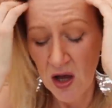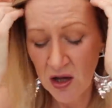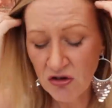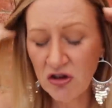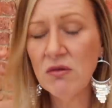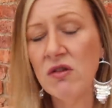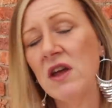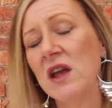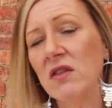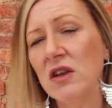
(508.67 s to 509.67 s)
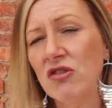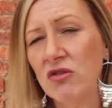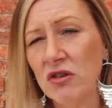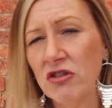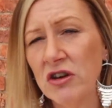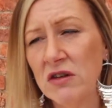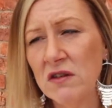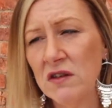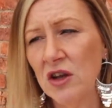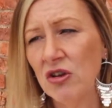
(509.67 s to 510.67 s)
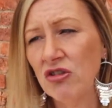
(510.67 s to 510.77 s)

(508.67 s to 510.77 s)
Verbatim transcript: and I do think the instructions